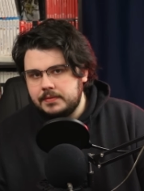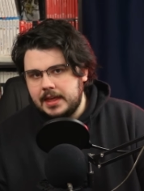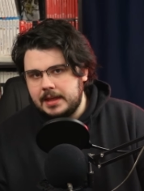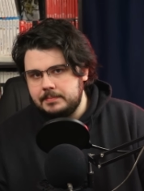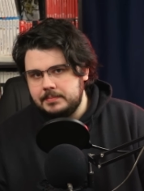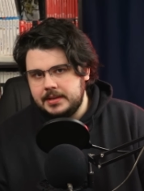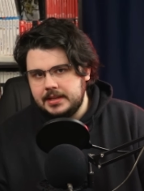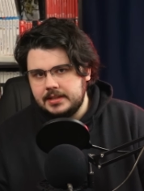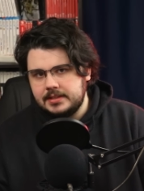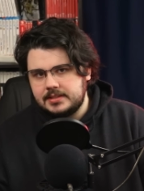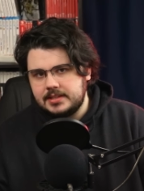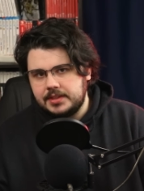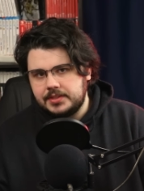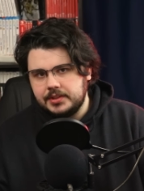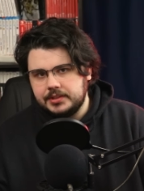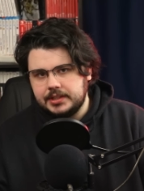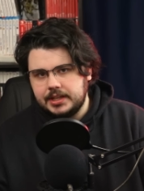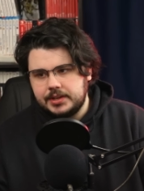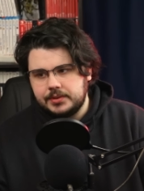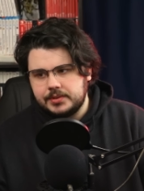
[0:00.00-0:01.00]
of that means that
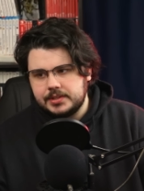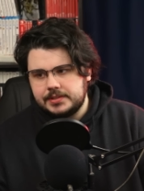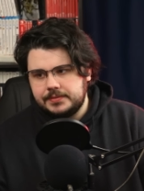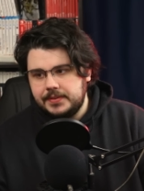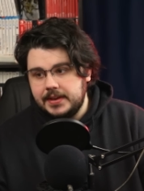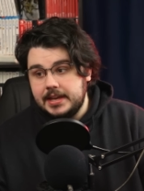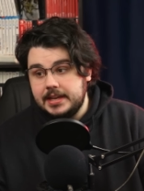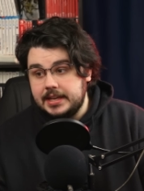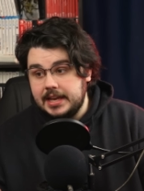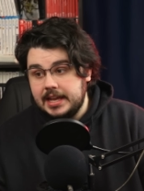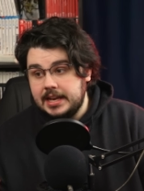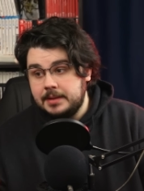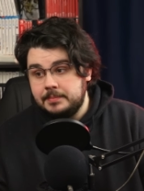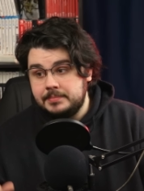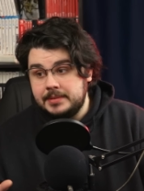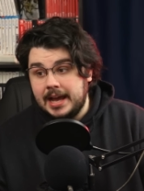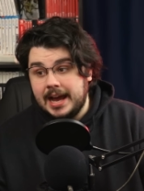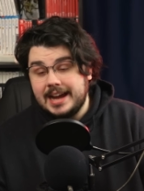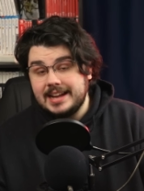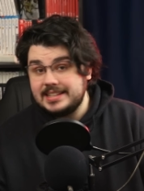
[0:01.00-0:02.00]
the letter is fake, and
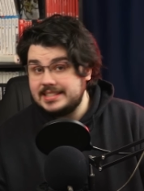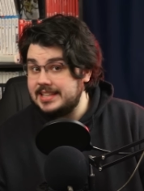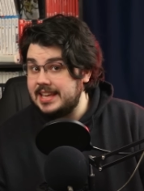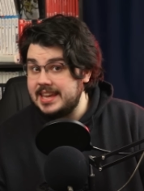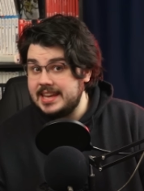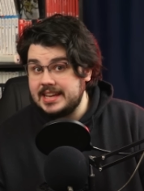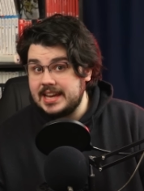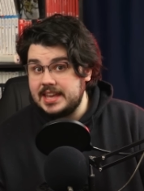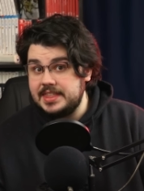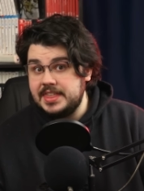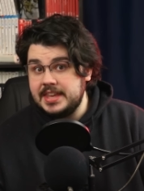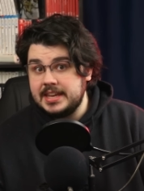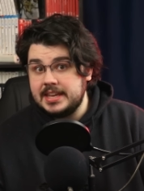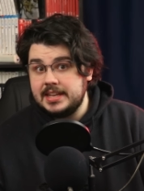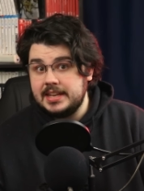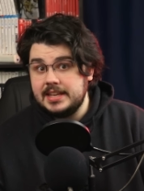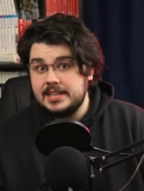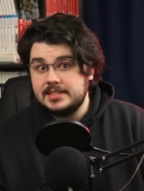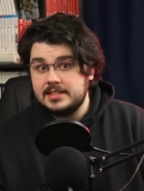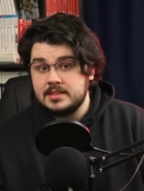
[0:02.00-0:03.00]
I'm not saying I think
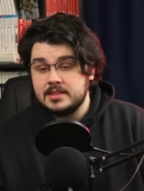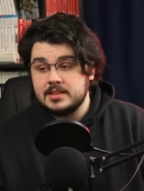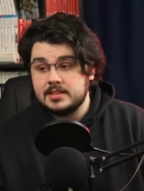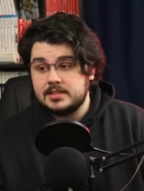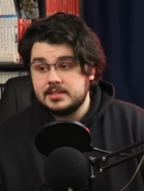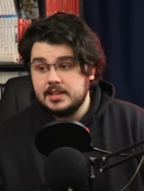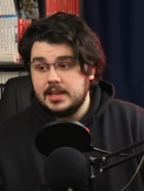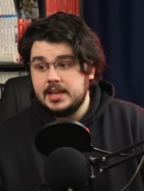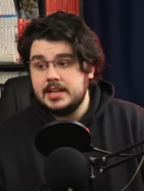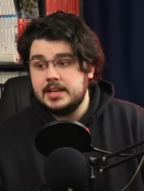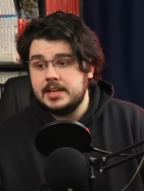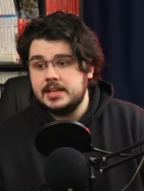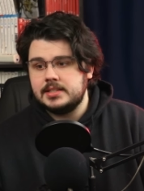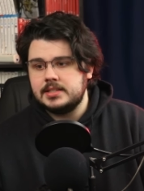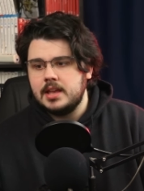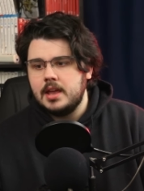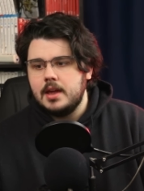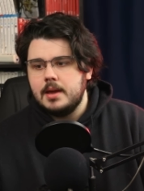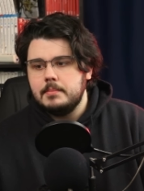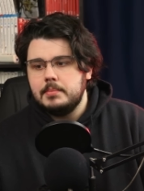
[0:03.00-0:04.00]
it is in the
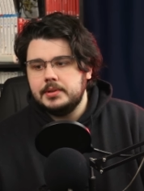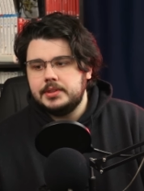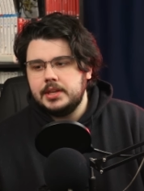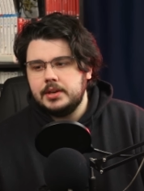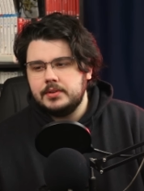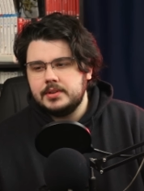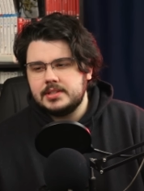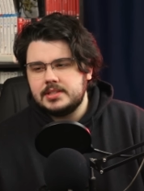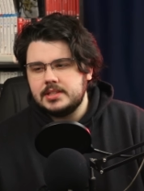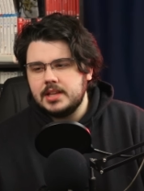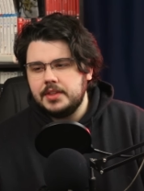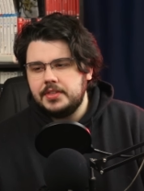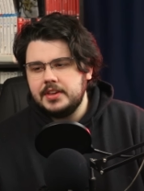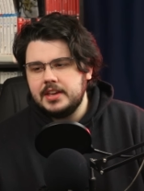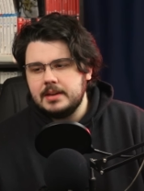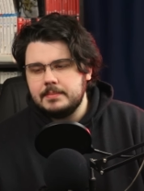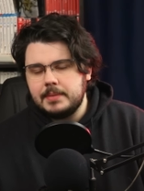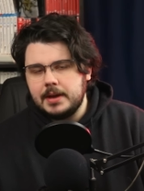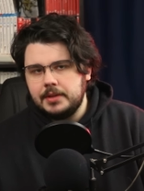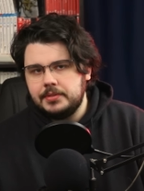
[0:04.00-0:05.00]
slightest, but there is
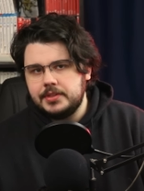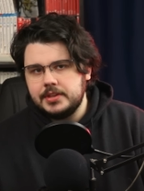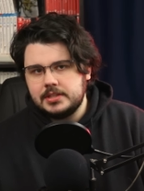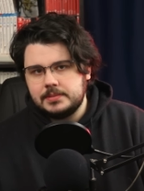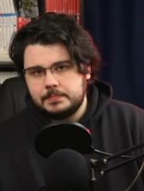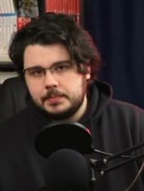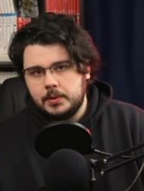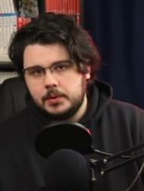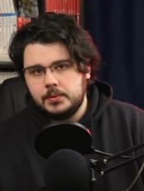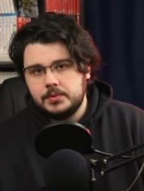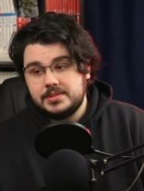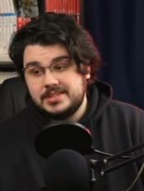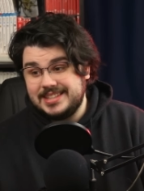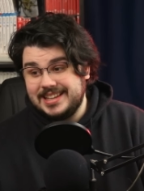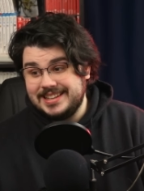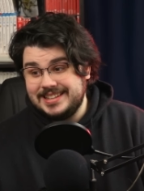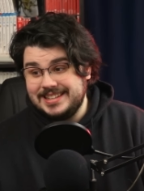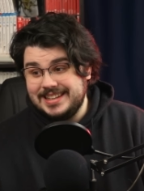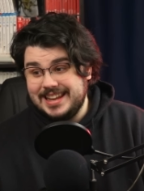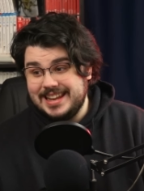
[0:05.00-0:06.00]
nothing about this post
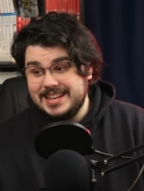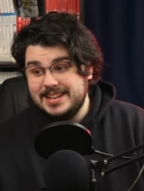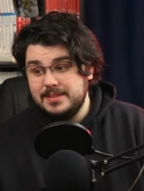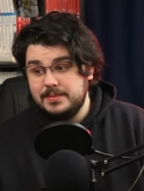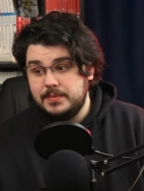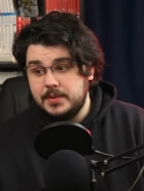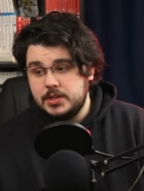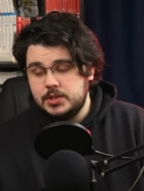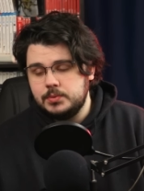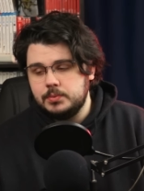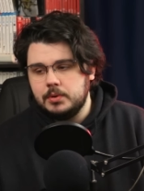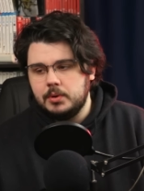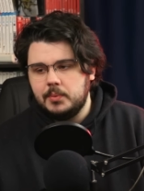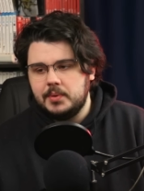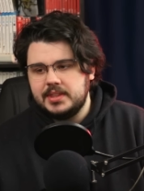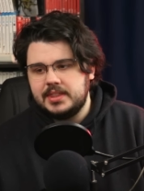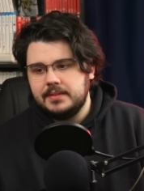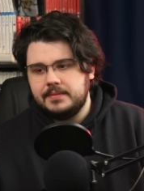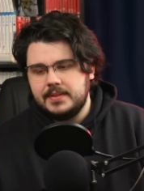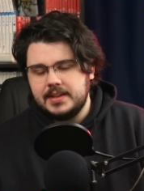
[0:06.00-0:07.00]
that an individual
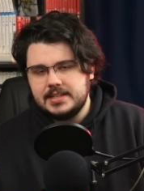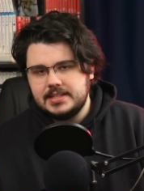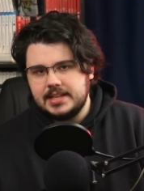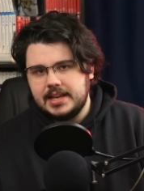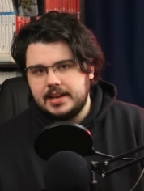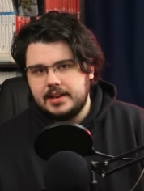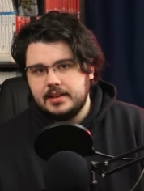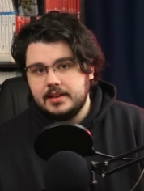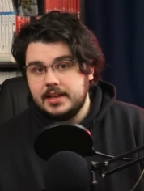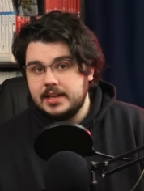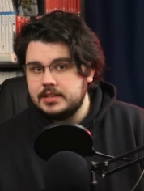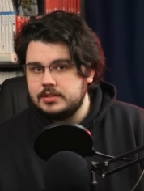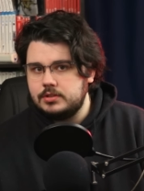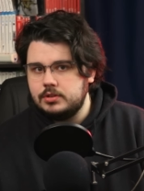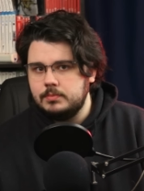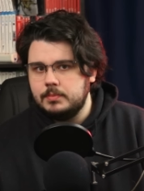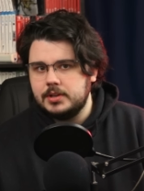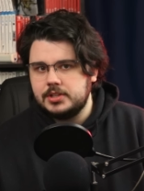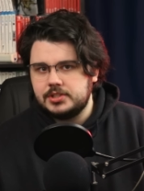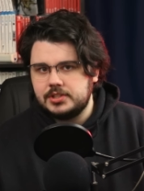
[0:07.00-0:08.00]
with a vendetta and
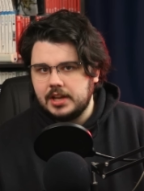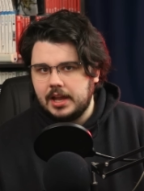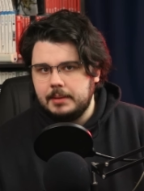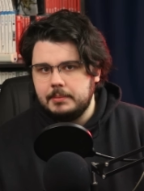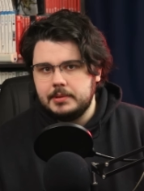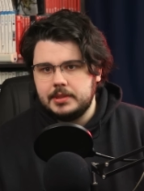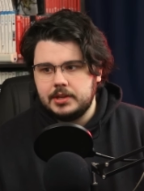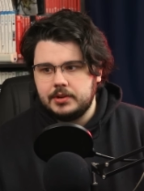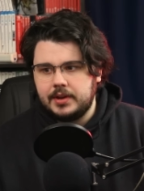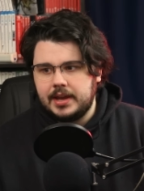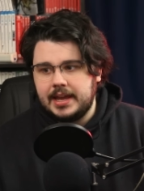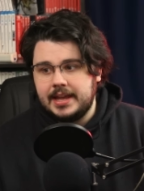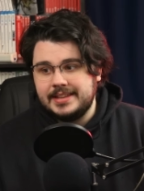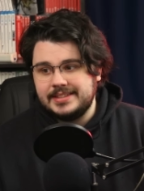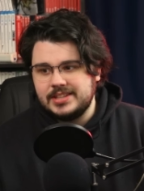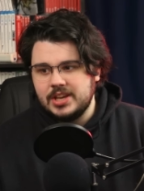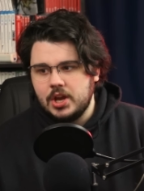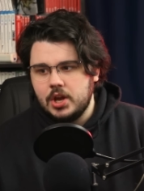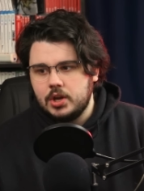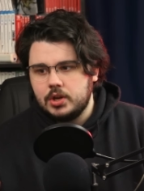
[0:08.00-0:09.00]
too much time on their
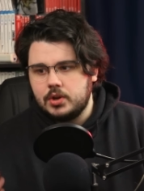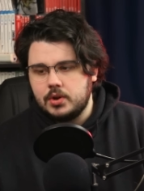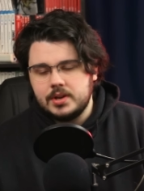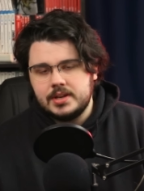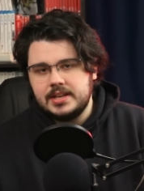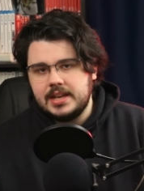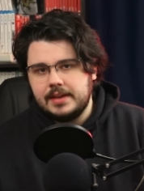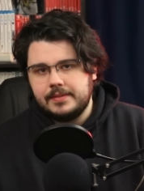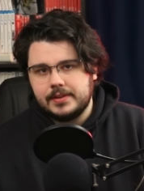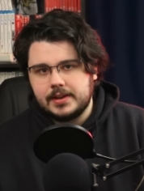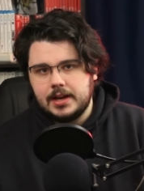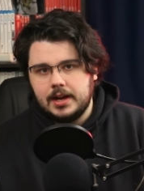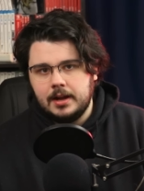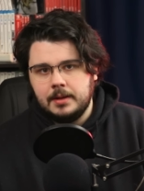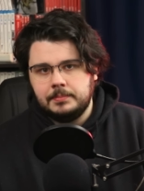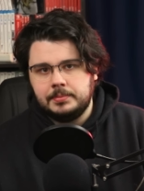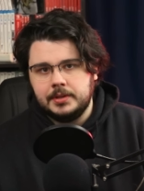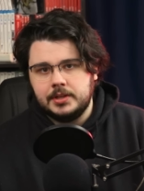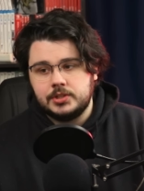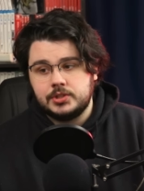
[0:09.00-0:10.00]
hands couldn't have
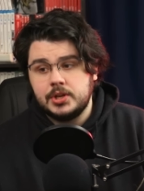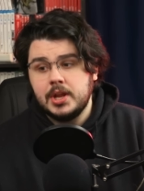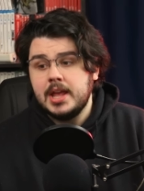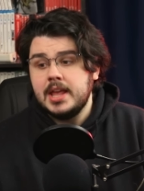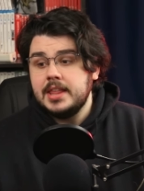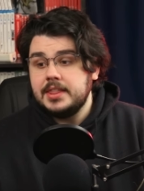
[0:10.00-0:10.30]
accomplished.